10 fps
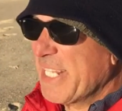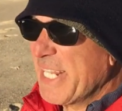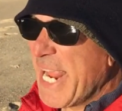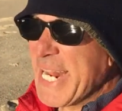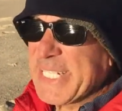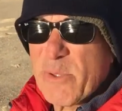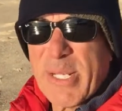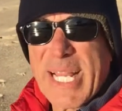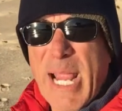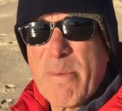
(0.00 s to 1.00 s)
the answer that we
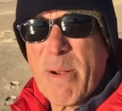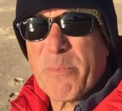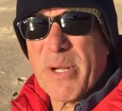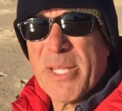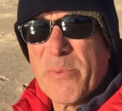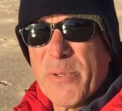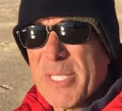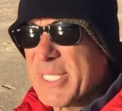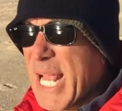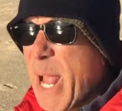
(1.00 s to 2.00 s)
came up with
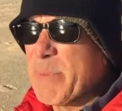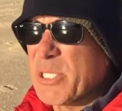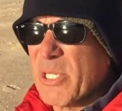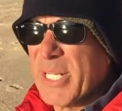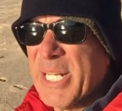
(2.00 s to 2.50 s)
was absolutely